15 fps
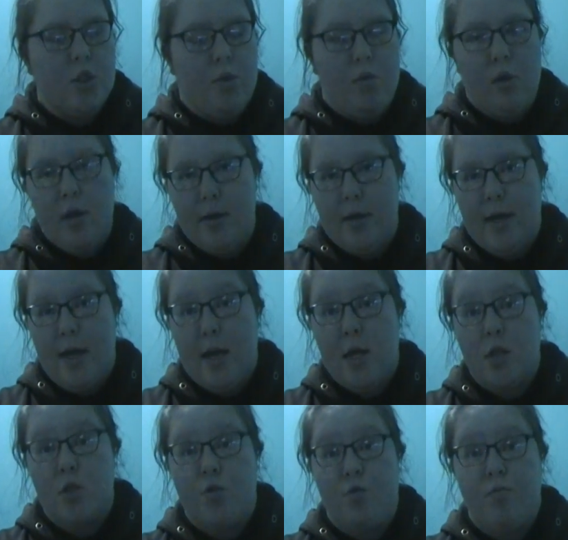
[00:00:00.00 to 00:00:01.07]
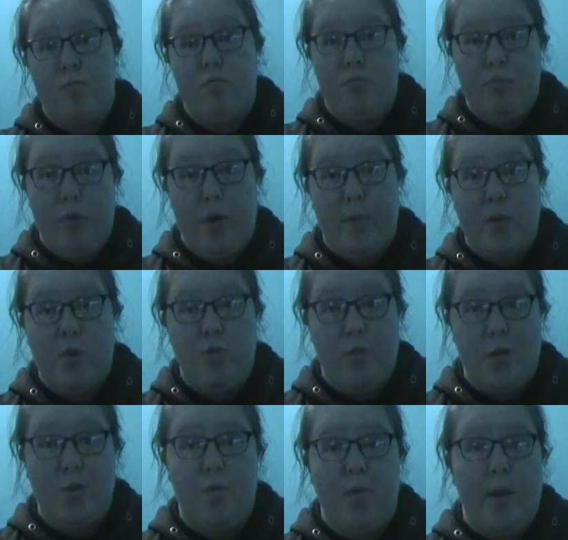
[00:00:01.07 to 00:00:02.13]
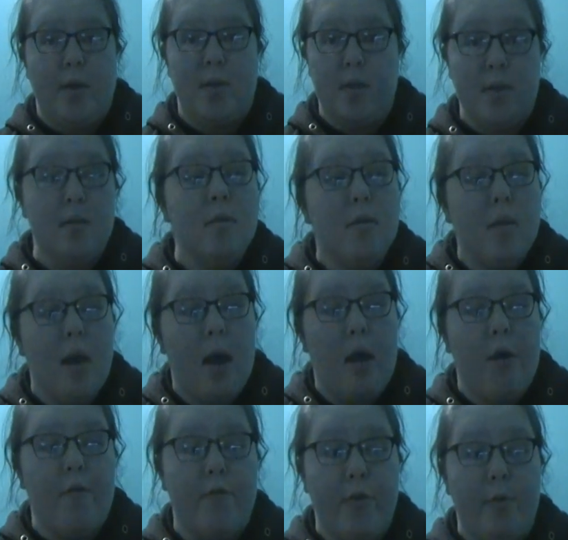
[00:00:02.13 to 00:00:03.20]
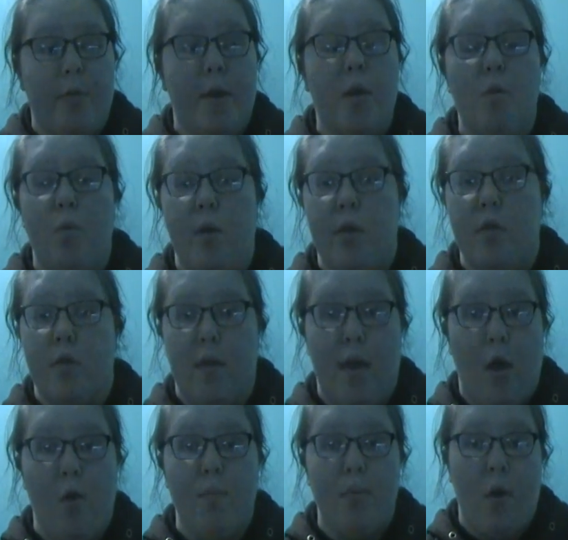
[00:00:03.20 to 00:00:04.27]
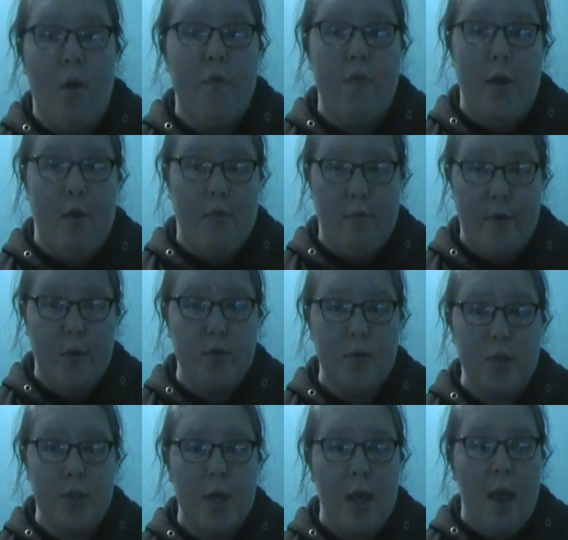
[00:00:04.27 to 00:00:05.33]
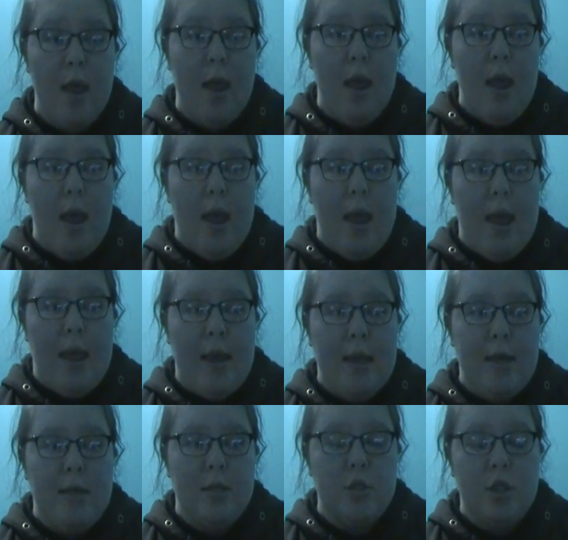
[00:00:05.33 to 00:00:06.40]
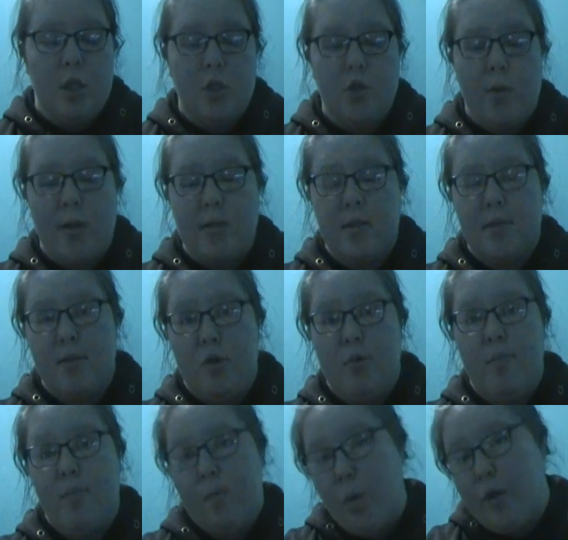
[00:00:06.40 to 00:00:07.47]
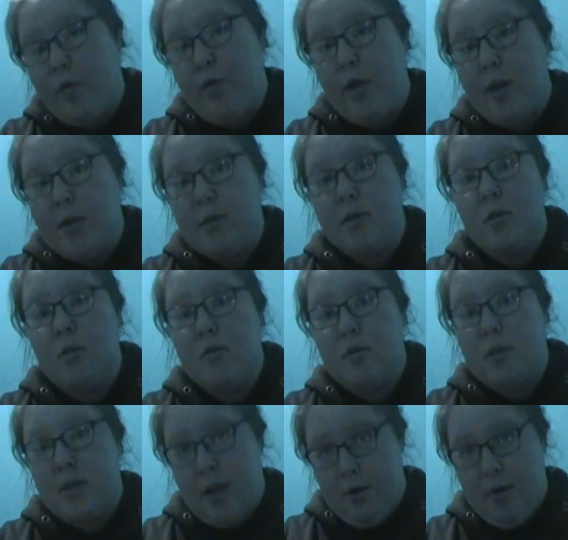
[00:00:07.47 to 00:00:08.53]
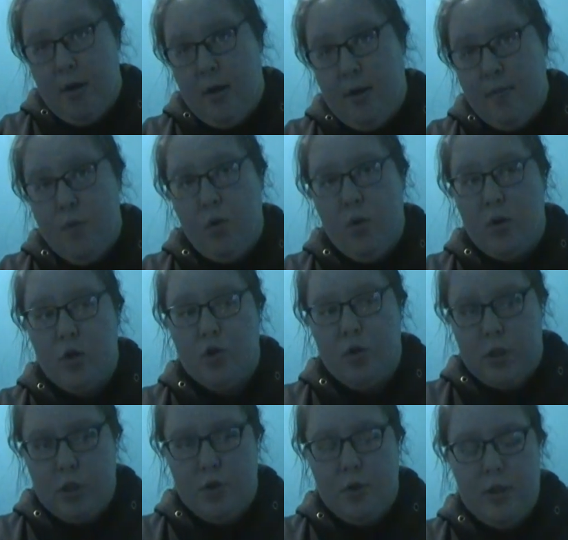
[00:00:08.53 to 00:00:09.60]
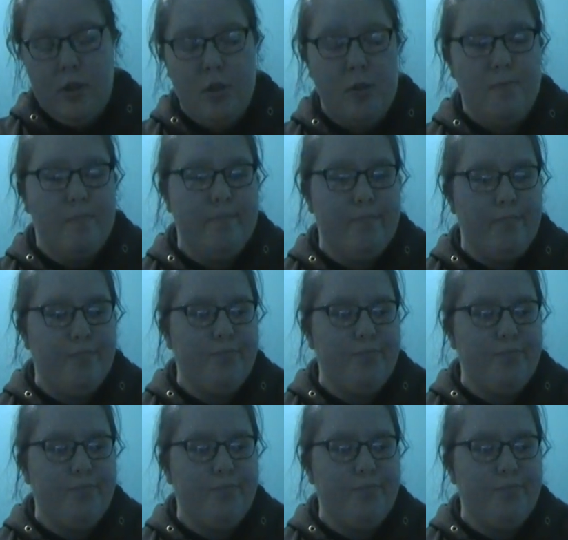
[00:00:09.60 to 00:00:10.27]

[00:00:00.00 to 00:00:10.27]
So Claudia has pretty much resurrected Viren with the help of Erebos. And she also has this new boyfriend, Terry, or Terrestrious.